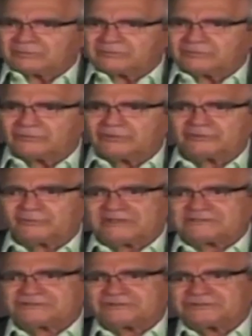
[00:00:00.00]

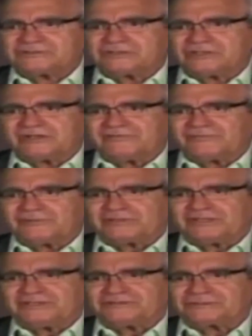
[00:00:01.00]
Northwestern is looking for a
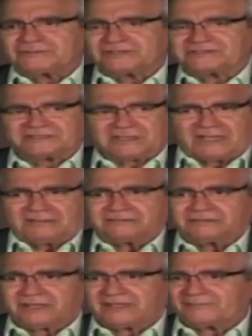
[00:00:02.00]
teacher. I said,
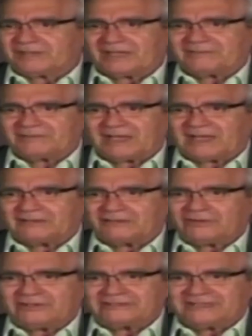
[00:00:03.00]
I don't
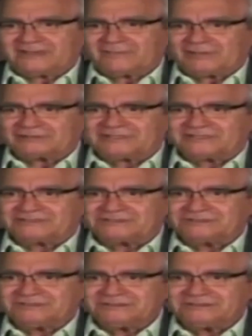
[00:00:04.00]
know anything about
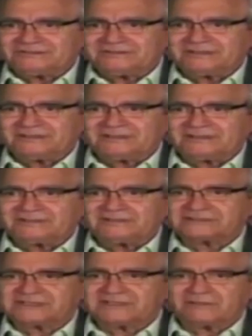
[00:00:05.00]
teaching. He
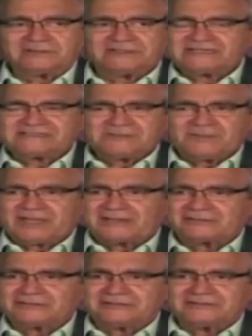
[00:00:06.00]
said, well, it doesn't
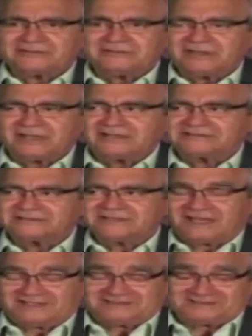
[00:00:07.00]
matter.
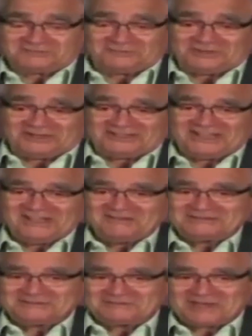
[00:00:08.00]
I said, boy,
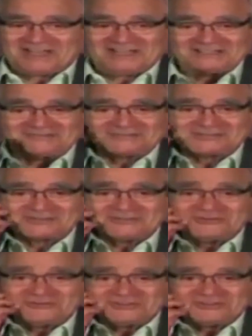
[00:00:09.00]
it's such a hell of a
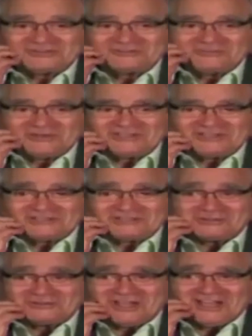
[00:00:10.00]
school. You're going to be a
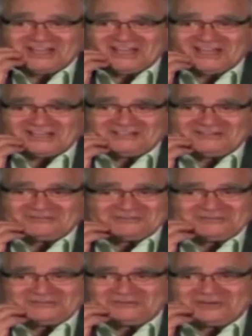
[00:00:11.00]
teacher, and
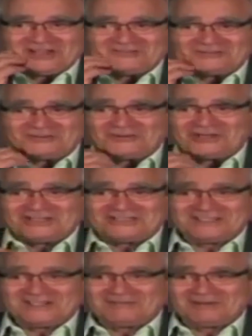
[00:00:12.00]
you don't have to know
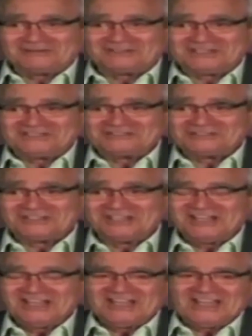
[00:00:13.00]
anything about teaching.
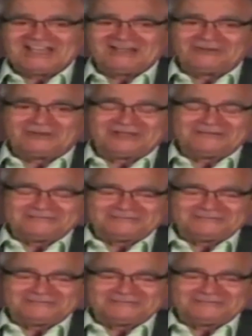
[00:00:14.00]
Anyway,